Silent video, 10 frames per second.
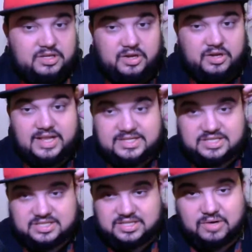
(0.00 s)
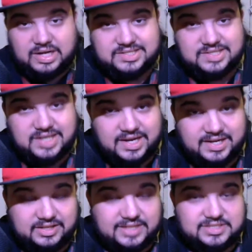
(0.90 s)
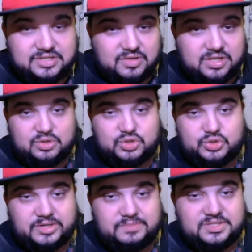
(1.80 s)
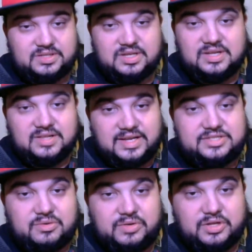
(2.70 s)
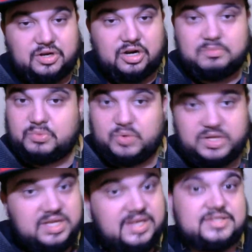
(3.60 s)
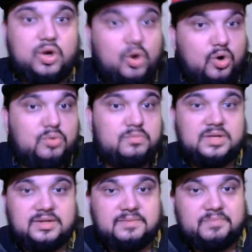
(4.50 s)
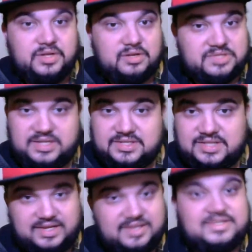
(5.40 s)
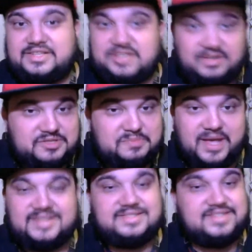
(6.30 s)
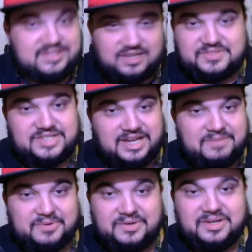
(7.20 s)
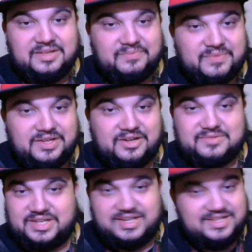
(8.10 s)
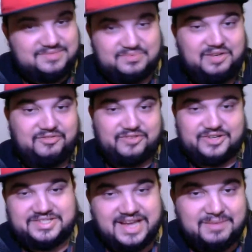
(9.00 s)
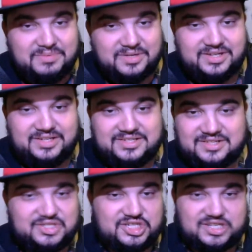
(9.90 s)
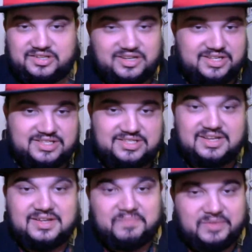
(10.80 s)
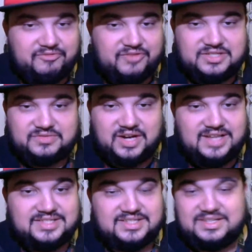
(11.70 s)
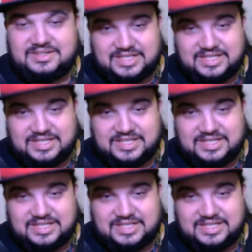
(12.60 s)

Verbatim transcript: likes to go outside. He likes to go on little trips and likes to go in the car. But when he gets home, you know, I'm saying he's like he takes off his pants, takes off his diaper you know what I'm saying? He's running for his tablet and his little chicken nuggets and french fries and he gets